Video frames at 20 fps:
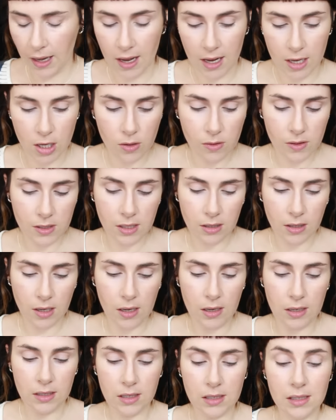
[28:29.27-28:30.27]
I use
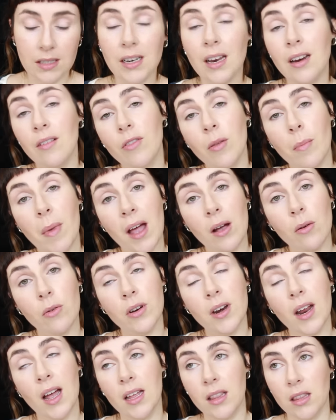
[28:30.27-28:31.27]
these instead of the MAC
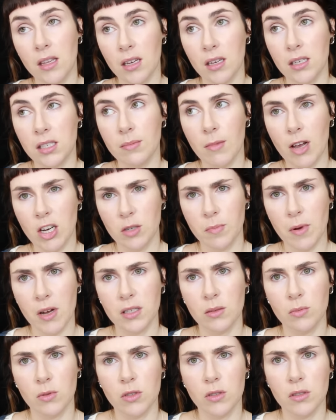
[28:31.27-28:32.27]
one and the
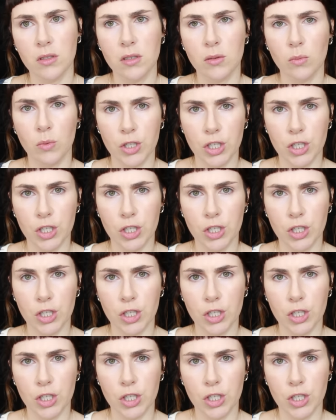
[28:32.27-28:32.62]
Smashbox ones,